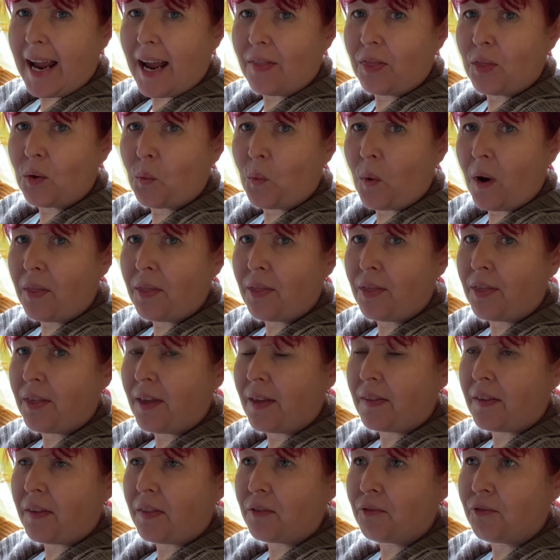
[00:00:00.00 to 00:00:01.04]
and the one
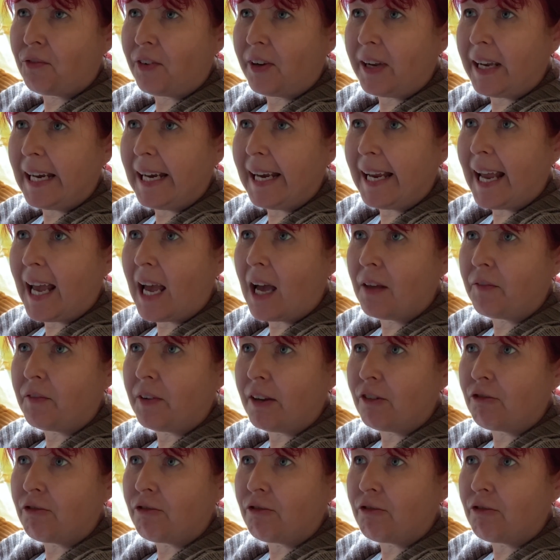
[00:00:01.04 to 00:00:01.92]
thing that the really heavy